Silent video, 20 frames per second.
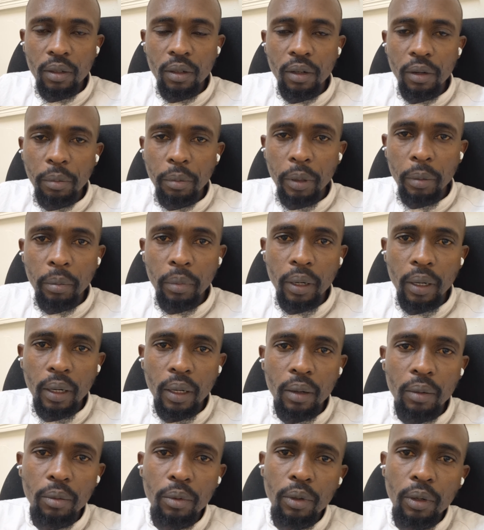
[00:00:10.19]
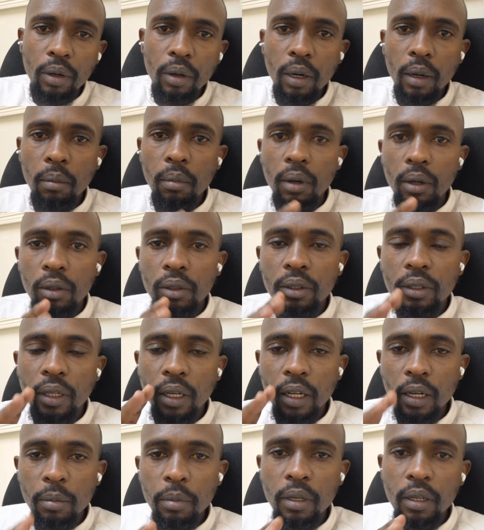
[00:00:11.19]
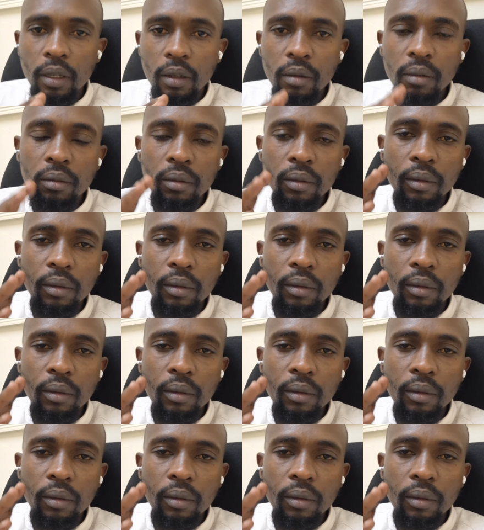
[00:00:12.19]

Remember, we're all about helping